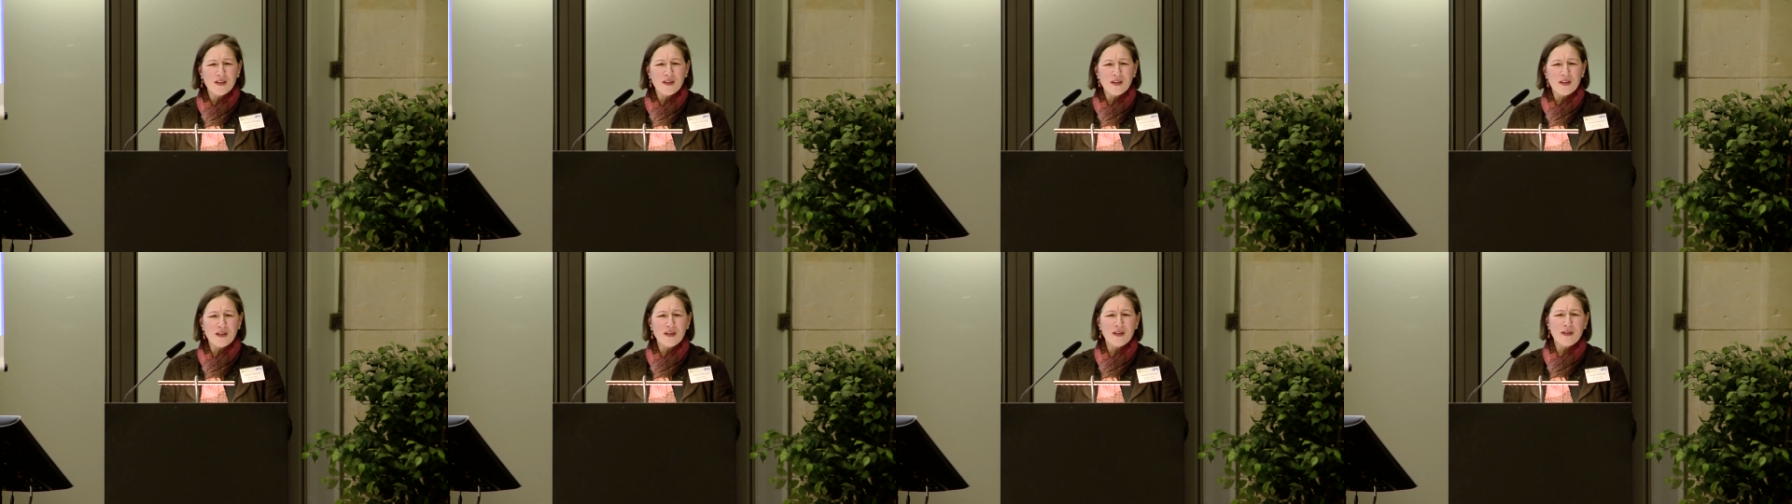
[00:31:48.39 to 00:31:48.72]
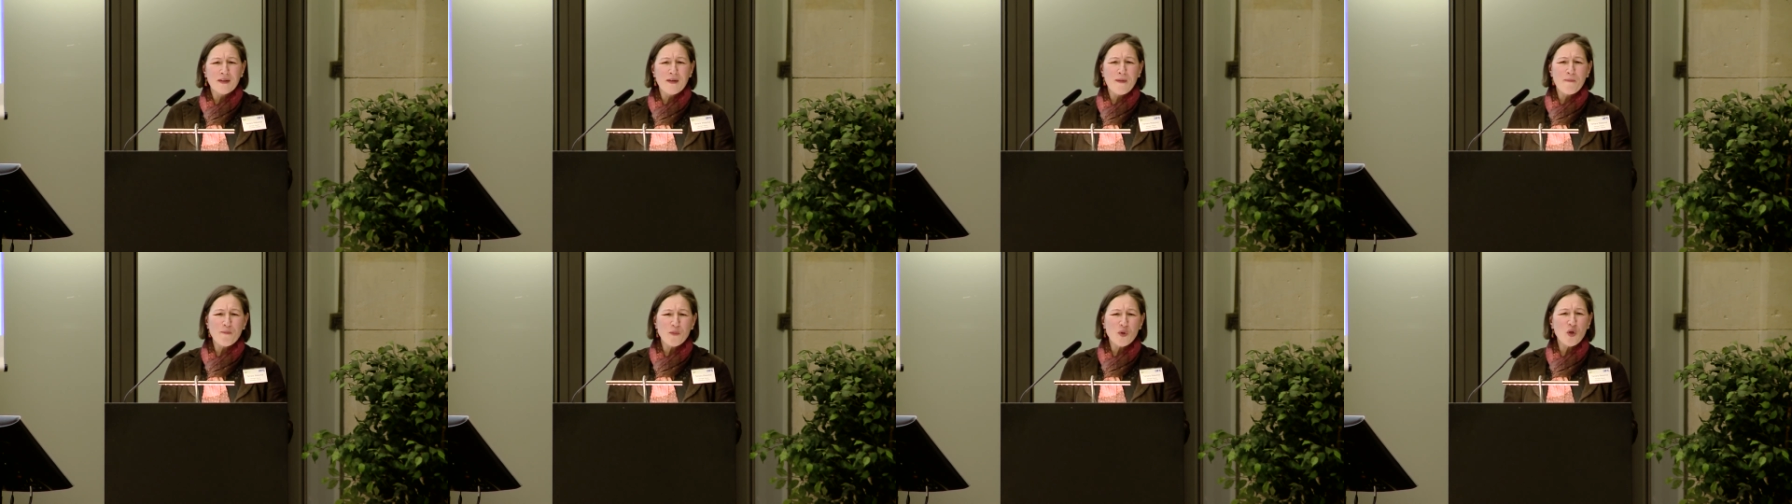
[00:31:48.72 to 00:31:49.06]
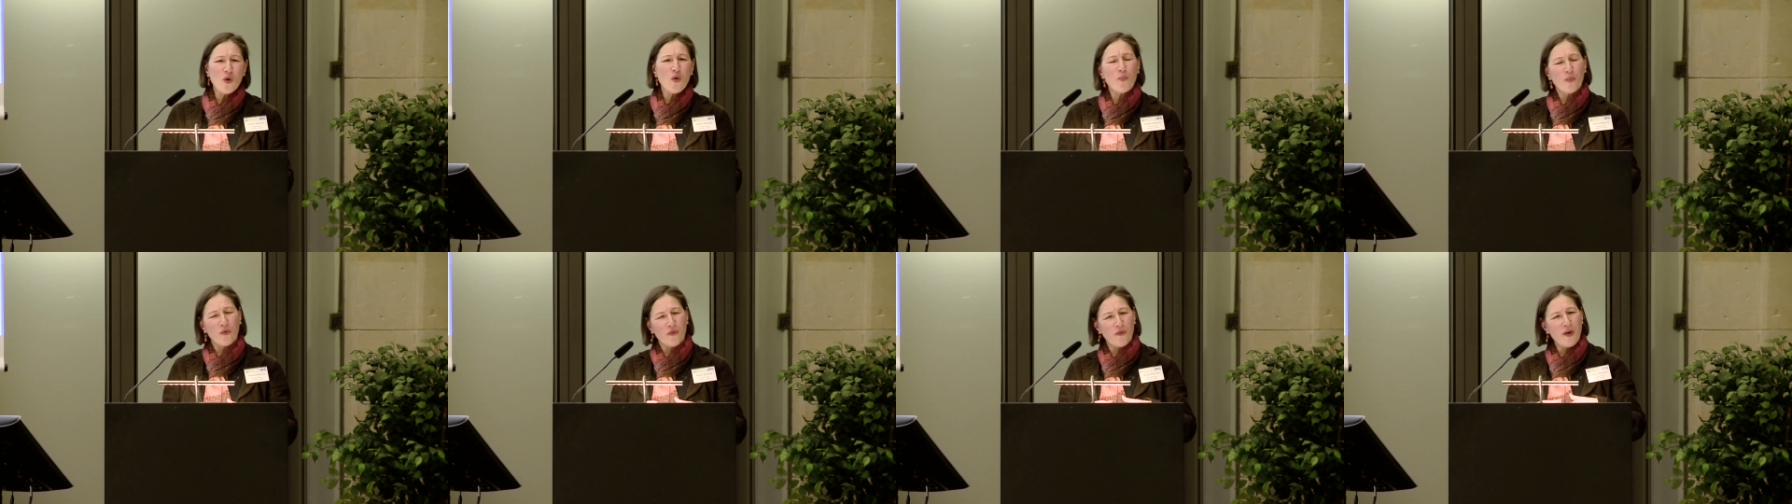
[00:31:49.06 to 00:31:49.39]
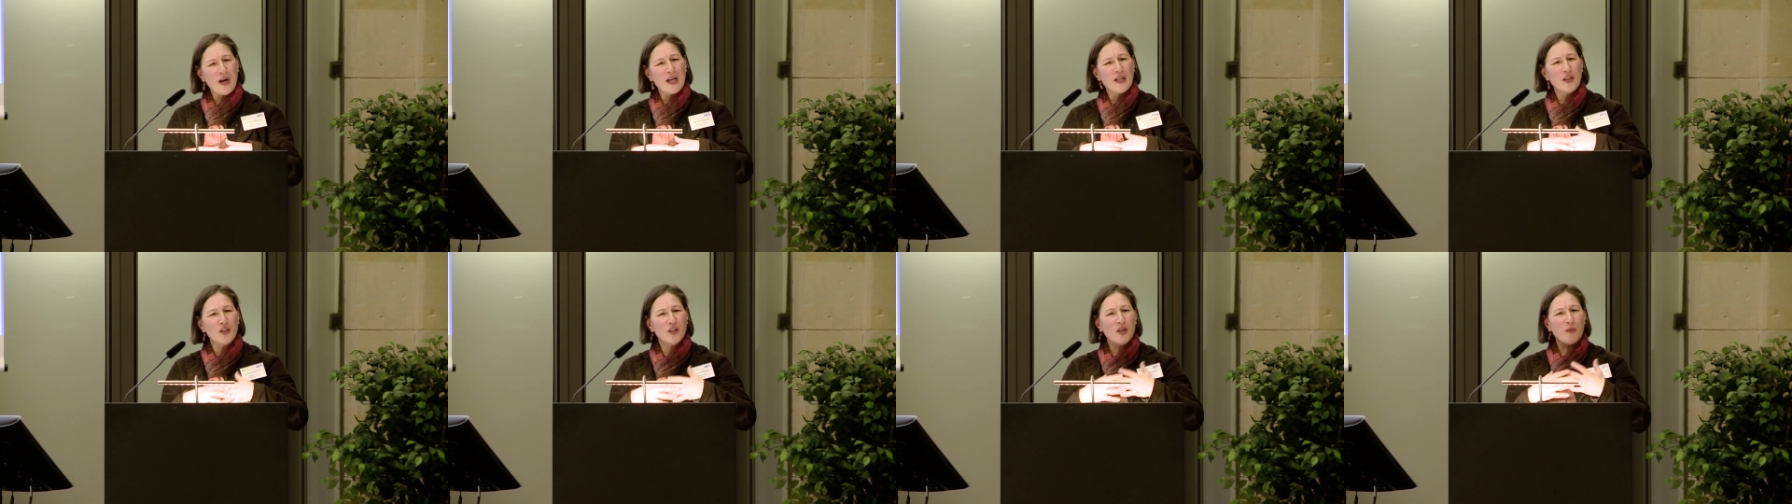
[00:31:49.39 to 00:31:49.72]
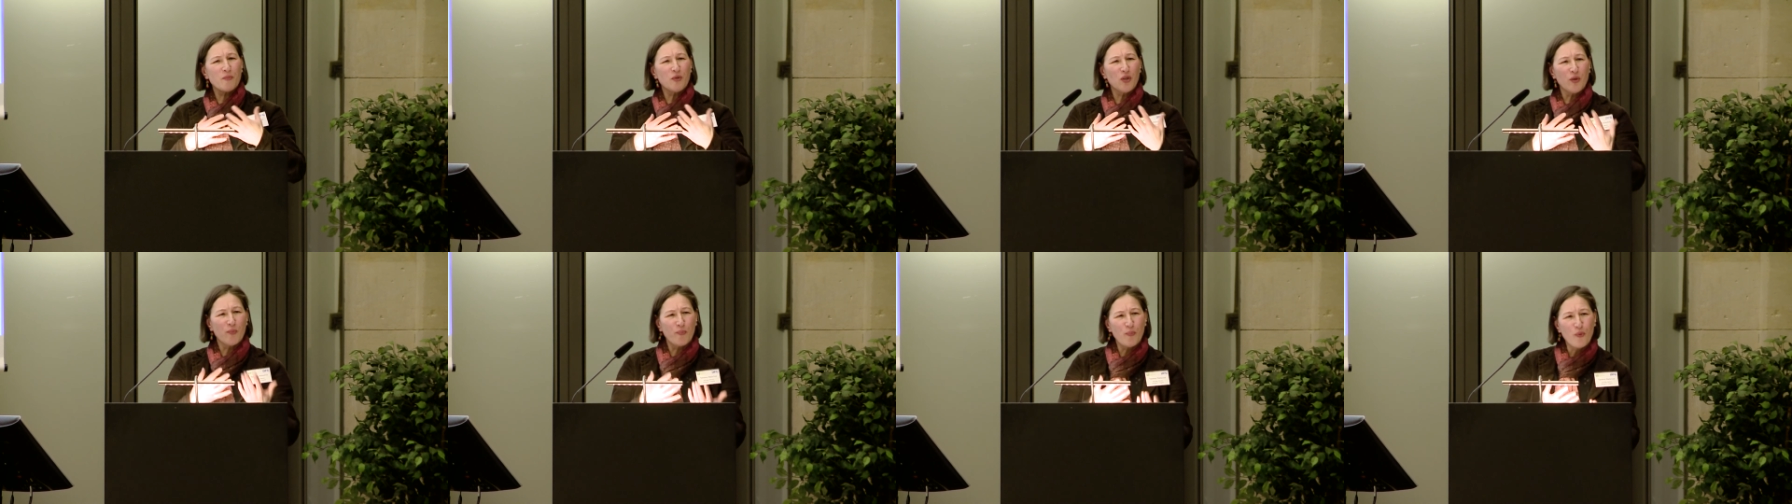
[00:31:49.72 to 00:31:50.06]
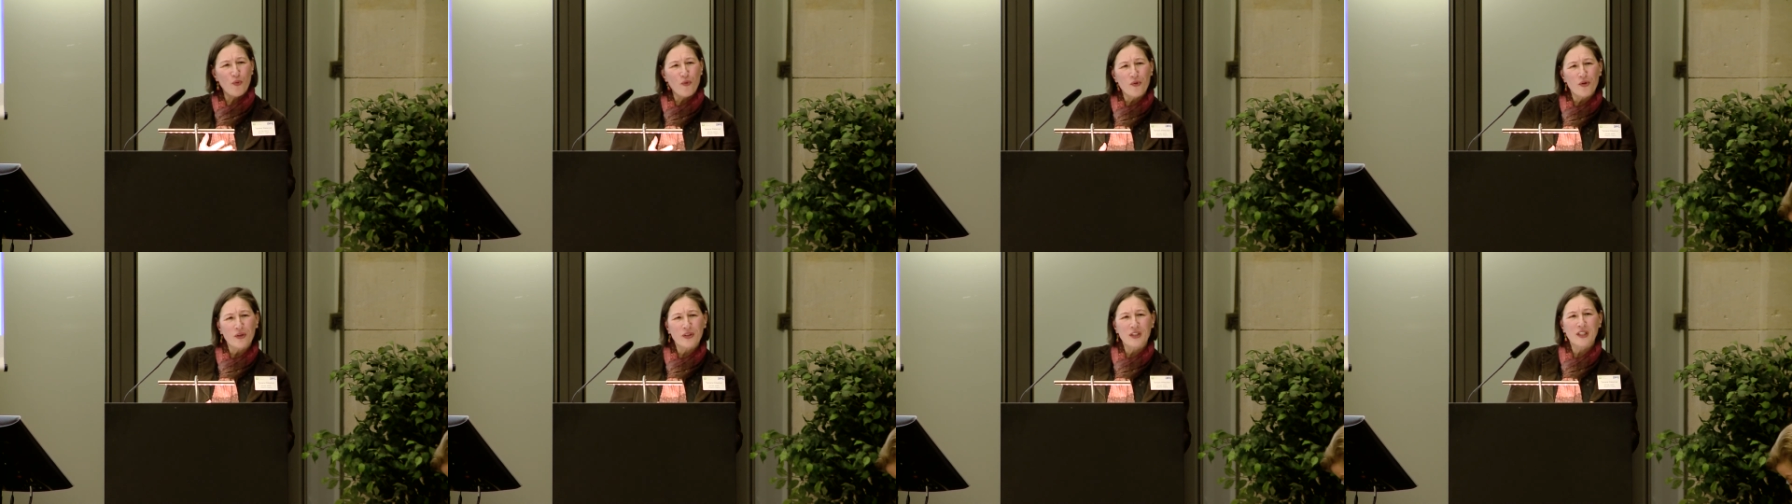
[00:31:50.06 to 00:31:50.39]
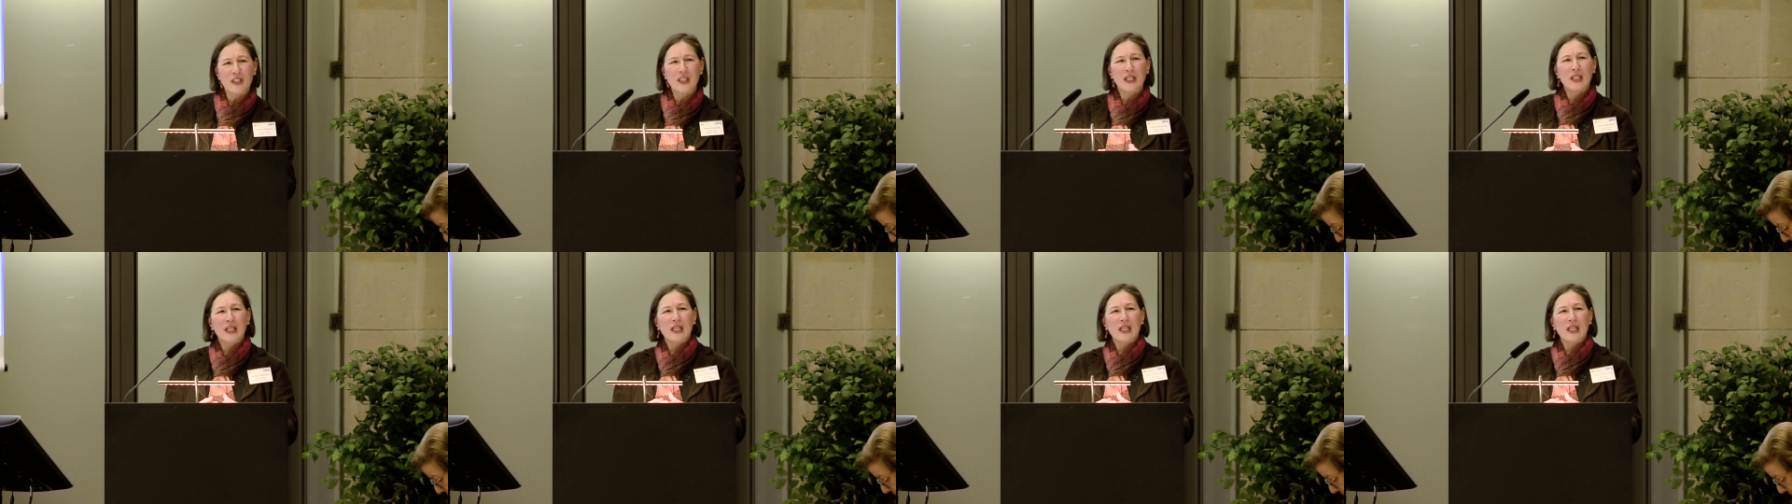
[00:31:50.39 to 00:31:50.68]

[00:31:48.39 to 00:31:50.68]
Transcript: um, you know, providing some support.